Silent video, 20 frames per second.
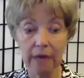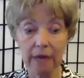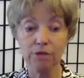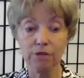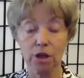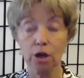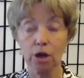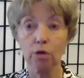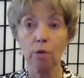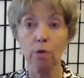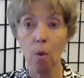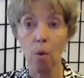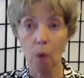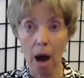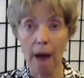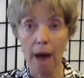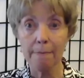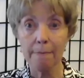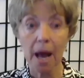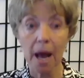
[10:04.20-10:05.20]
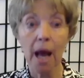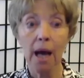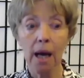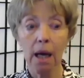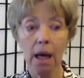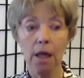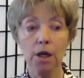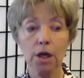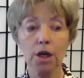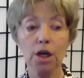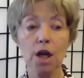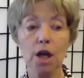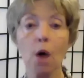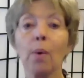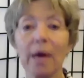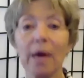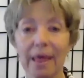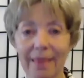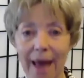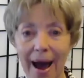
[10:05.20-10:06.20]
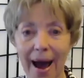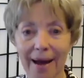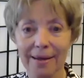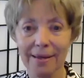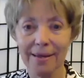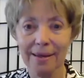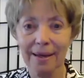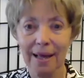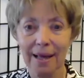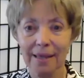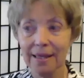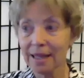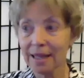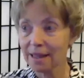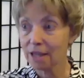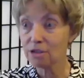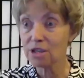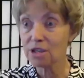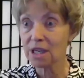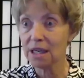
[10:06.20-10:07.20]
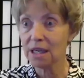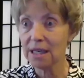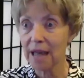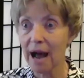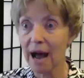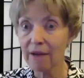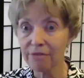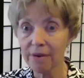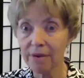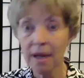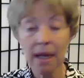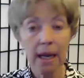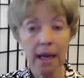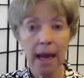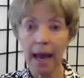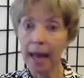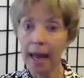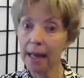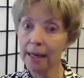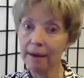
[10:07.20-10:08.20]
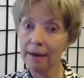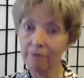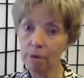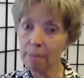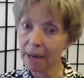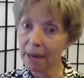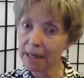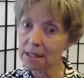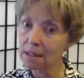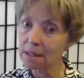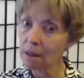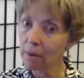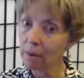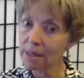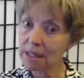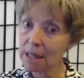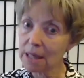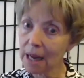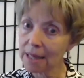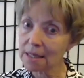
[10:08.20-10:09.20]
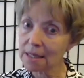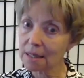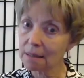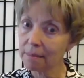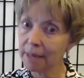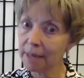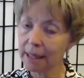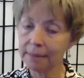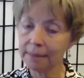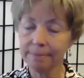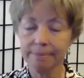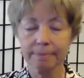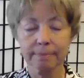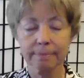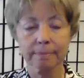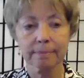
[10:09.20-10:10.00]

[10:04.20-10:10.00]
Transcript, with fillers: a gift to grow up knowing that, that there's enough and everybody's always nice to me.